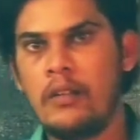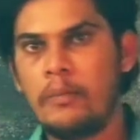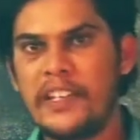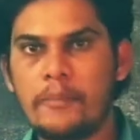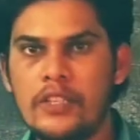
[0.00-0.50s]

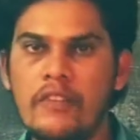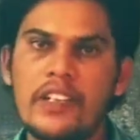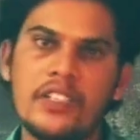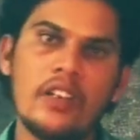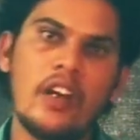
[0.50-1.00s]
By the
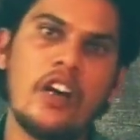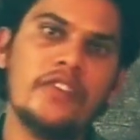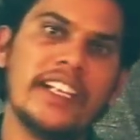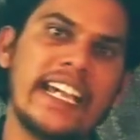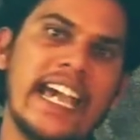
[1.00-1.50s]
observation of
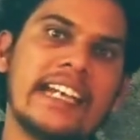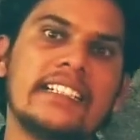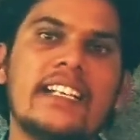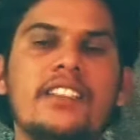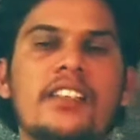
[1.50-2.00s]
the
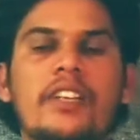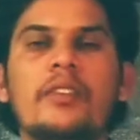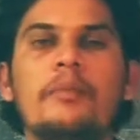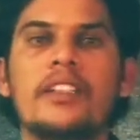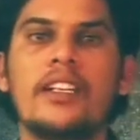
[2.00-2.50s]
characteristics of
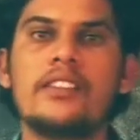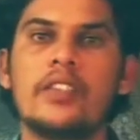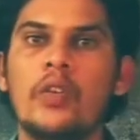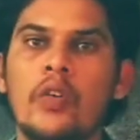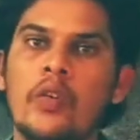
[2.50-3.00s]
the
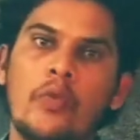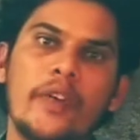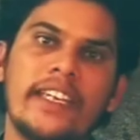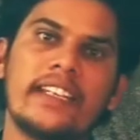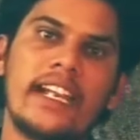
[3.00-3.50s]
metals,
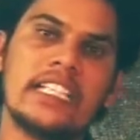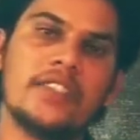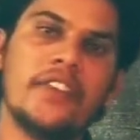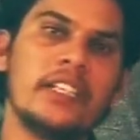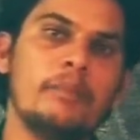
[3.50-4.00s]
we can
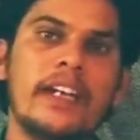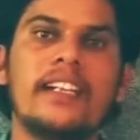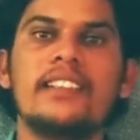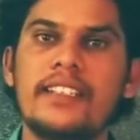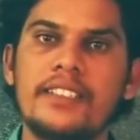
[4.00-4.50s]
classify the
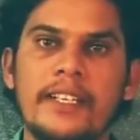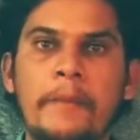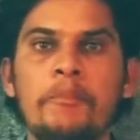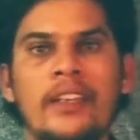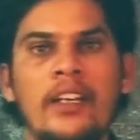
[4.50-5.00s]
metals as
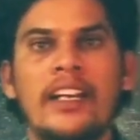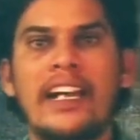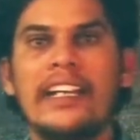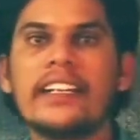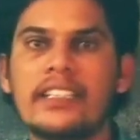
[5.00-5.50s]
a
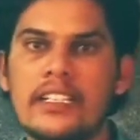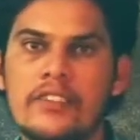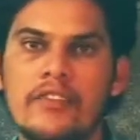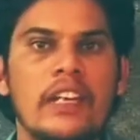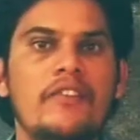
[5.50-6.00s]

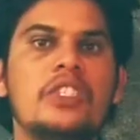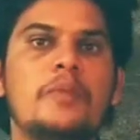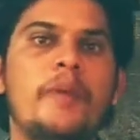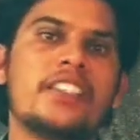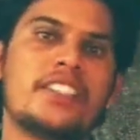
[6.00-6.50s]
conductors
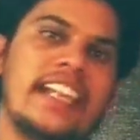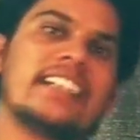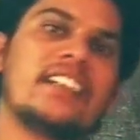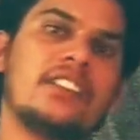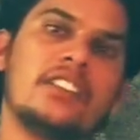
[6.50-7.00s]
which pass
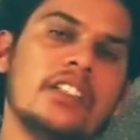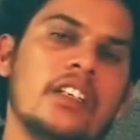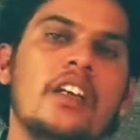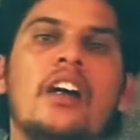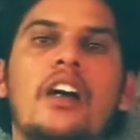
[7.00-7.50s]

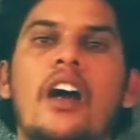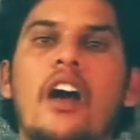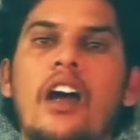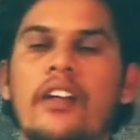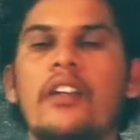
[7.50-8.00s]
electricity
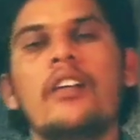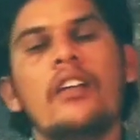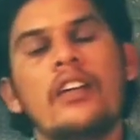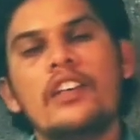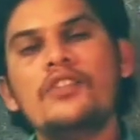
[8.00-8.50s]
and
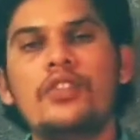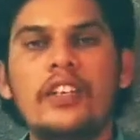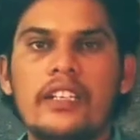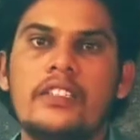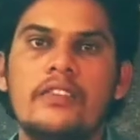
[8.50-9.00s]

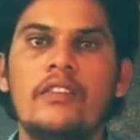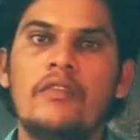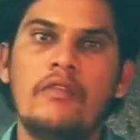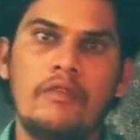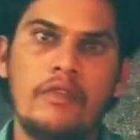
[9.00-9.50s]
insulators
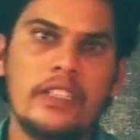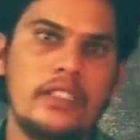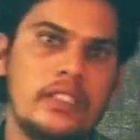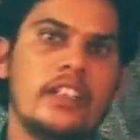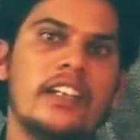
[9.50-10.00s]

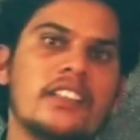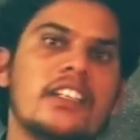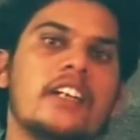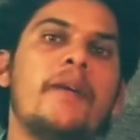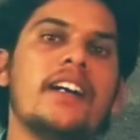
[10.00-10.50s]
which does
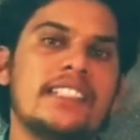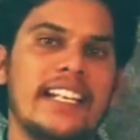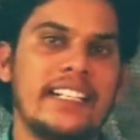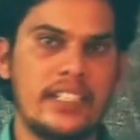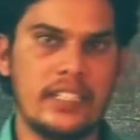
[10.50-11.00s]
not pass
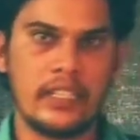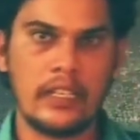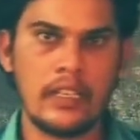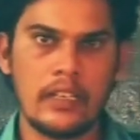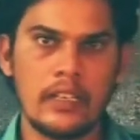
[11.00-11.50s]

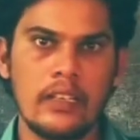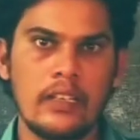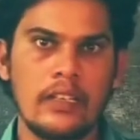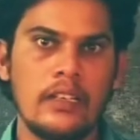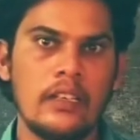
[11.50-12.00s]
electricity
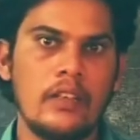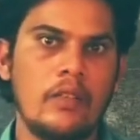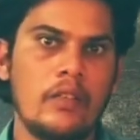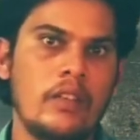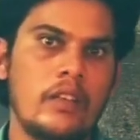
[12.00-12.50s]

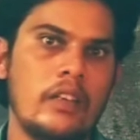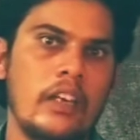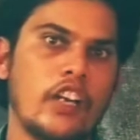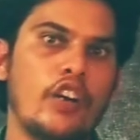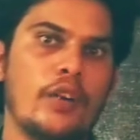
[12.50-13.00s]

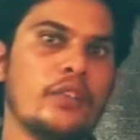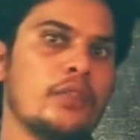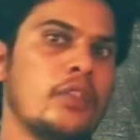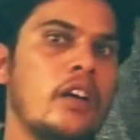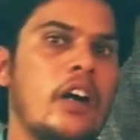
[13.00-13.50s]
according
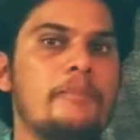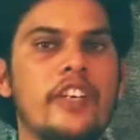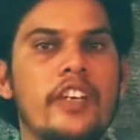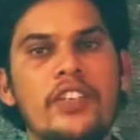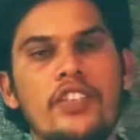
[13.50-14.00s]
to
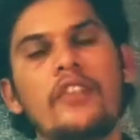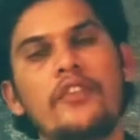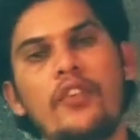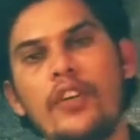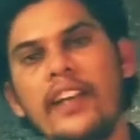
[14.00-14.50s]
observation
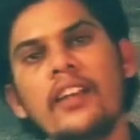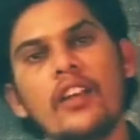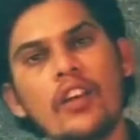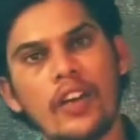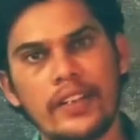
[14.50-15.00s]
of drude
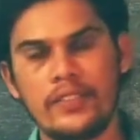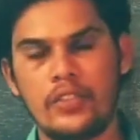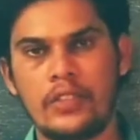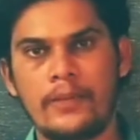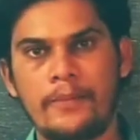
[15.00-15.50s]
and
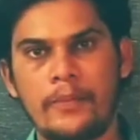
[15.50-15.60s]
Lorentz.